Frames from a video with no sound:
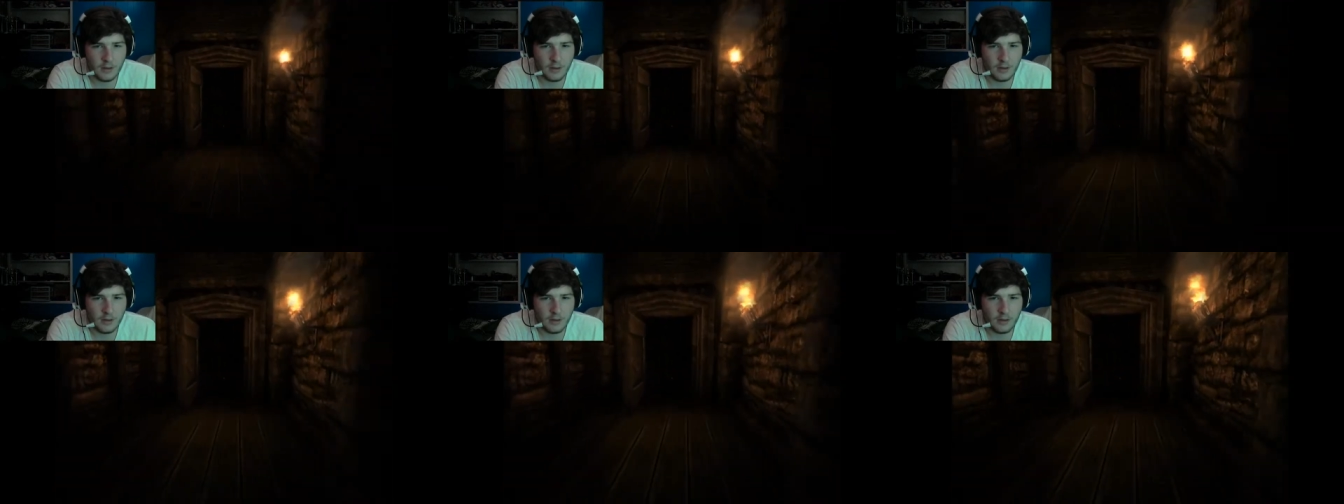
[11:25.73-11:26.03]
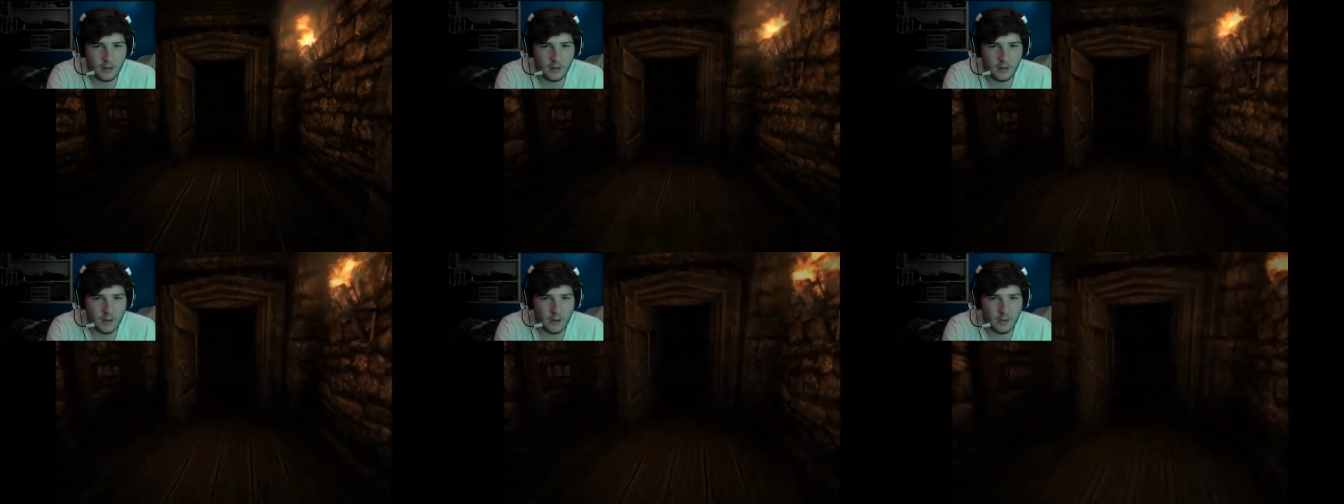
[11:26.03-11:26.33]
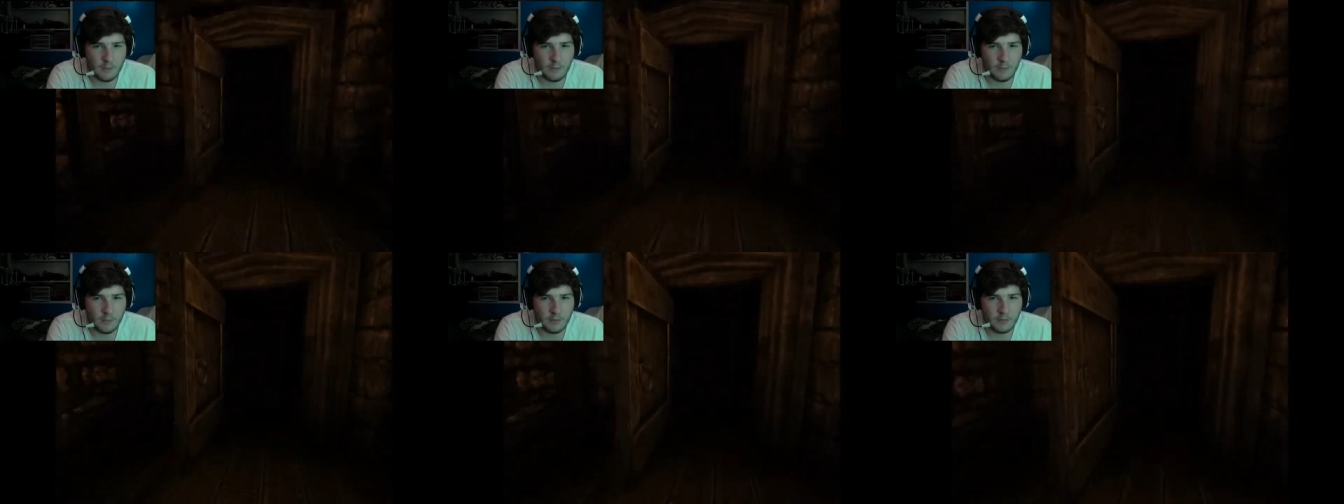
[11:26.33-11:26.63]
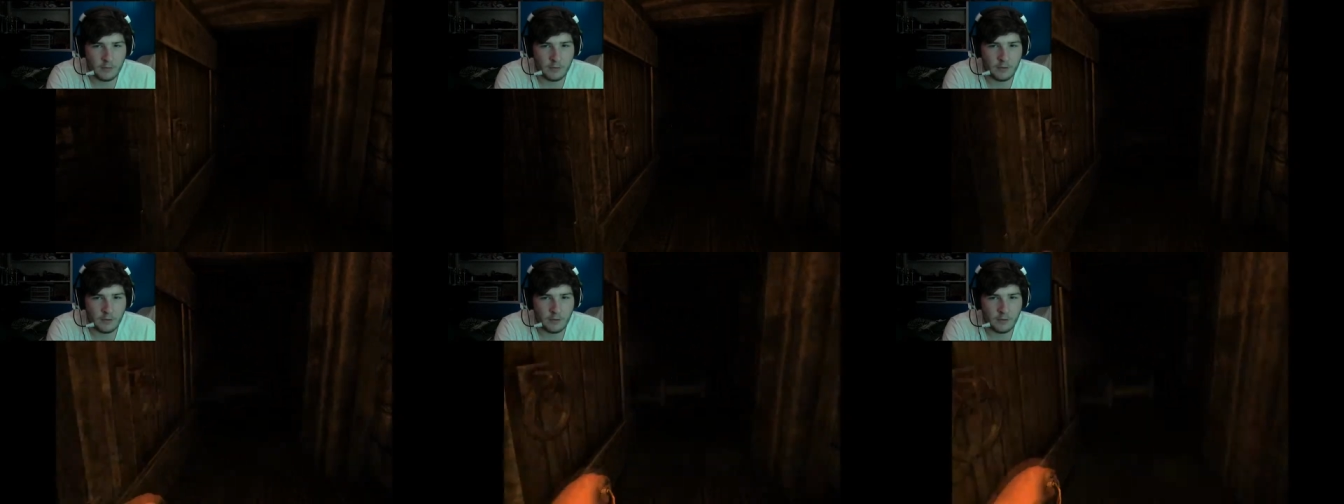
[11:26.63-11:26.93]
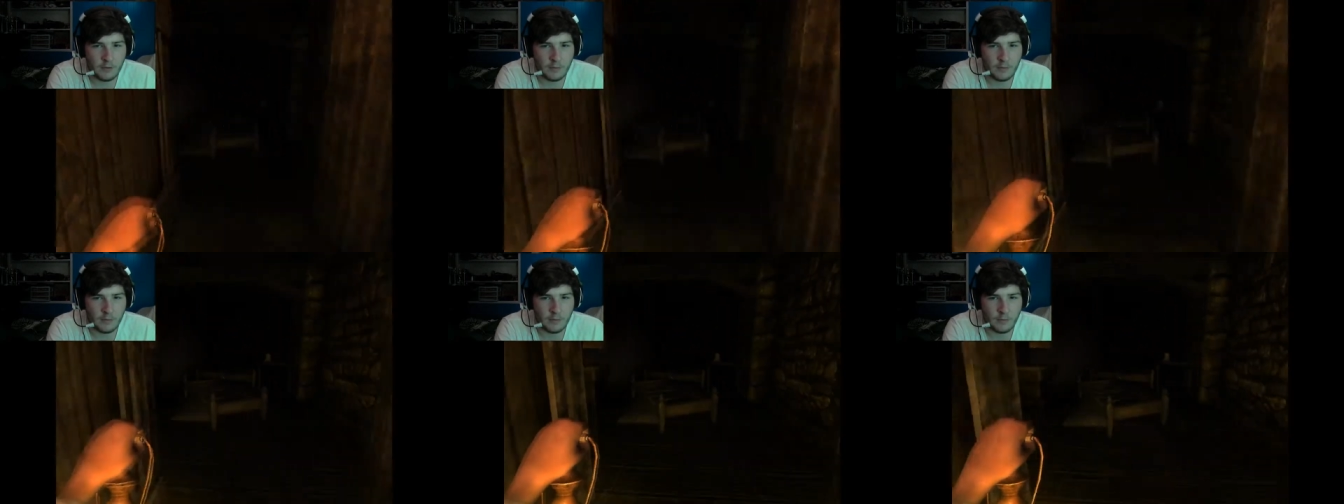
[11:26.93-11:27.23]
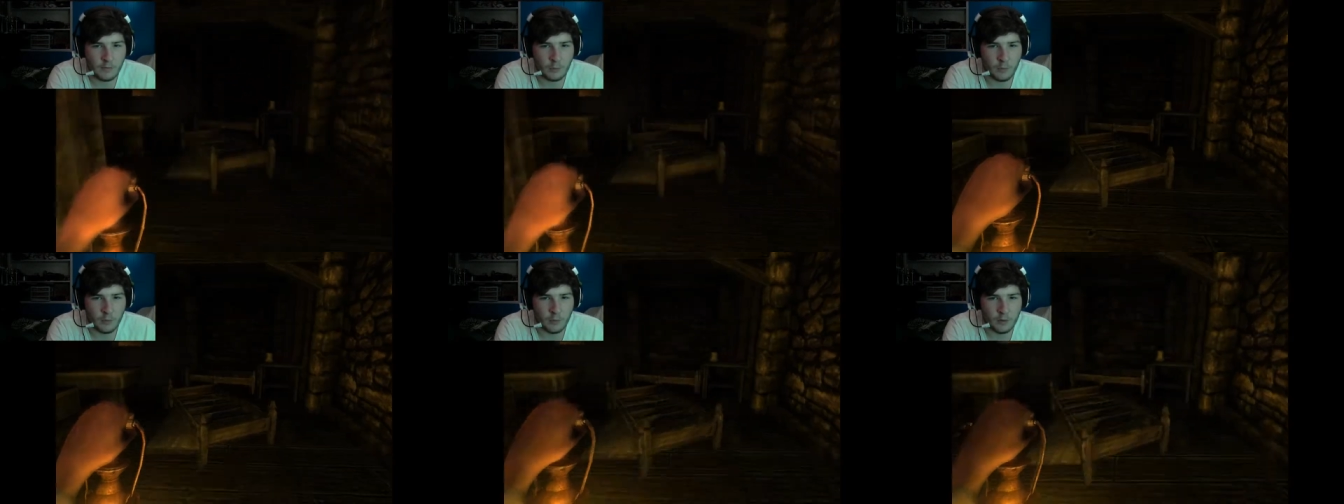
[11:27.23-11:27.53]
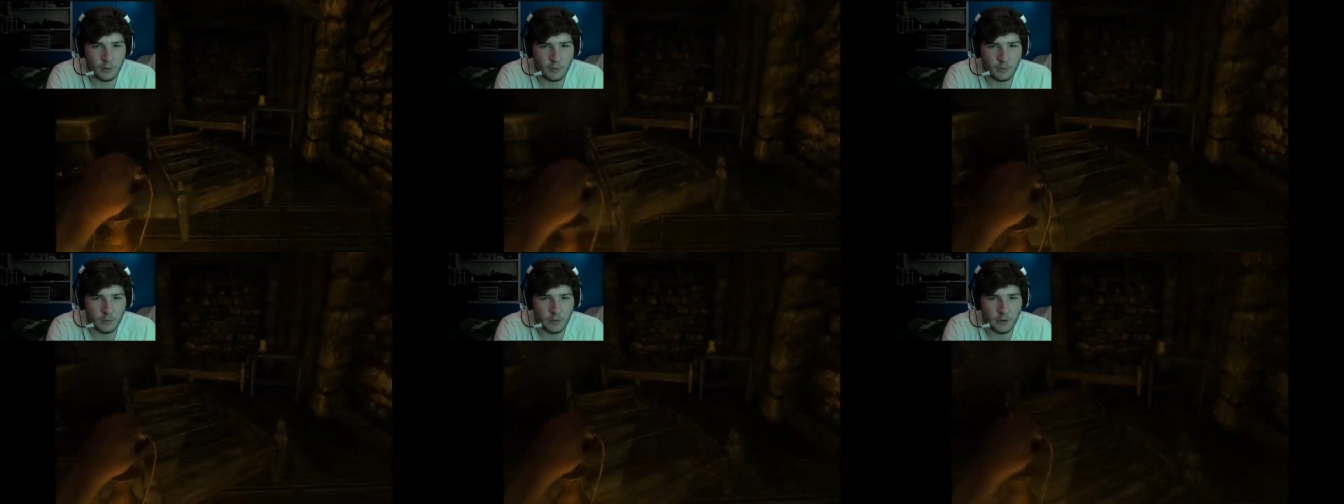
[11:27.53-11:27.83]
I've once heard of this World
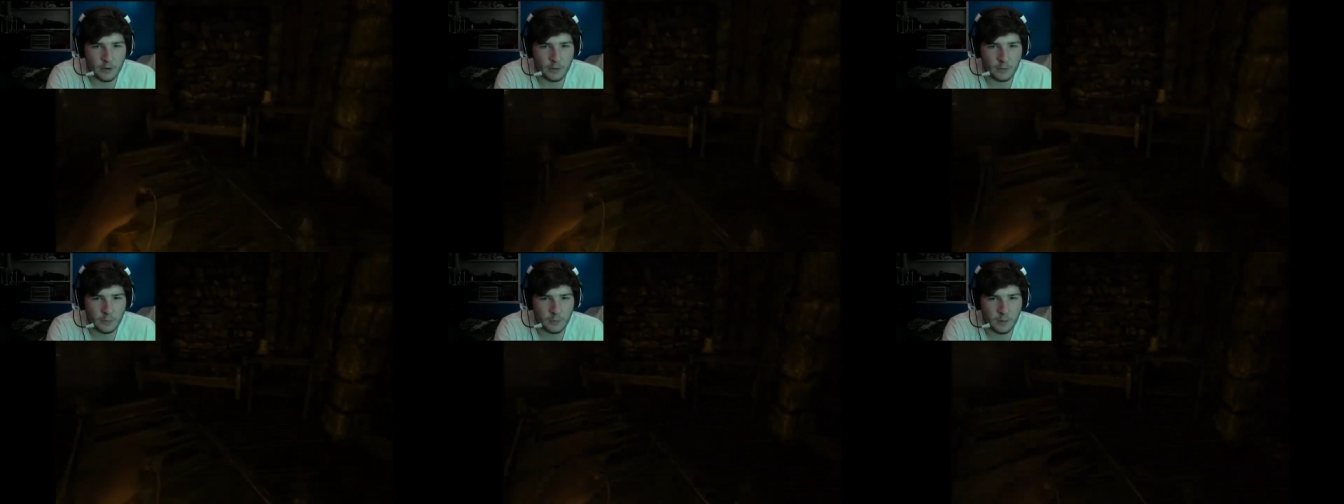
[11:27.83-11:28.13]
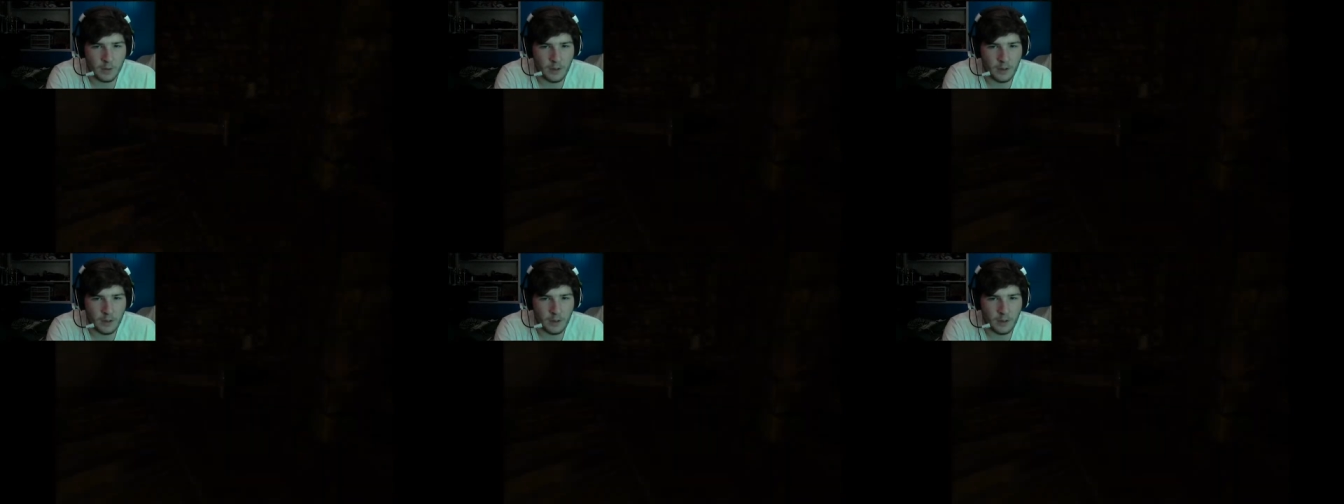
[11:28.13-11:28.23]
Wide Web.